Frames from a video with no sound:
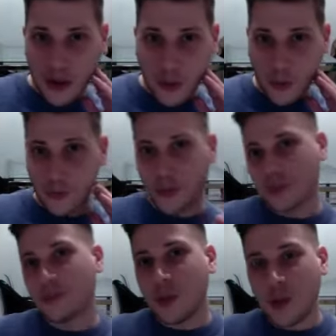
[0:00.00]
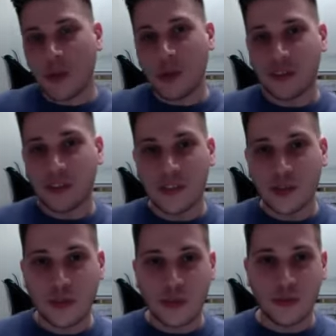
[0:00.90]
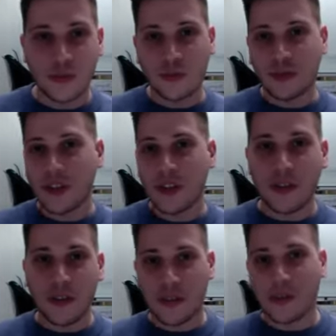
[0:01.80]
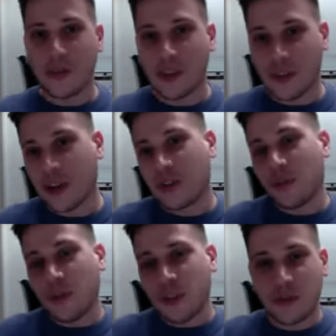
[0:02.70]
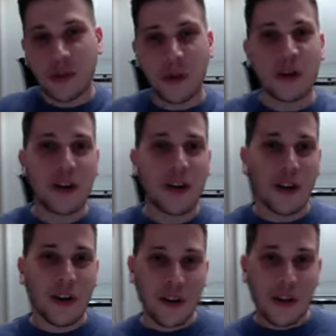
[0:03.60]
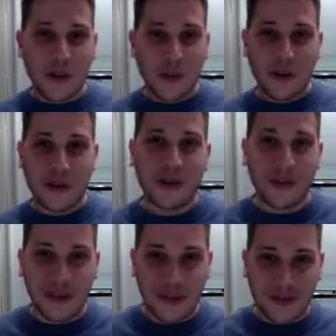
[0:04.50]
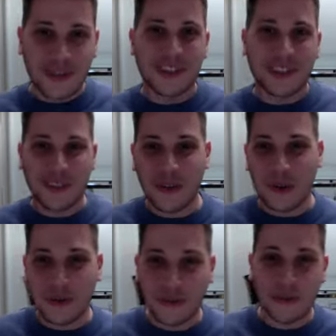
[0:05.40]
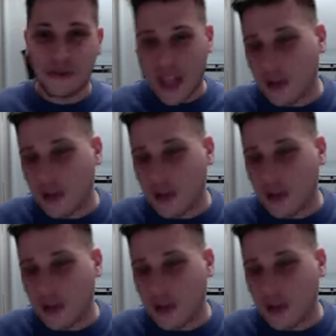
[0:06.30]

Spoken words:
Hopefully we'll see each other soon, either at the festival or by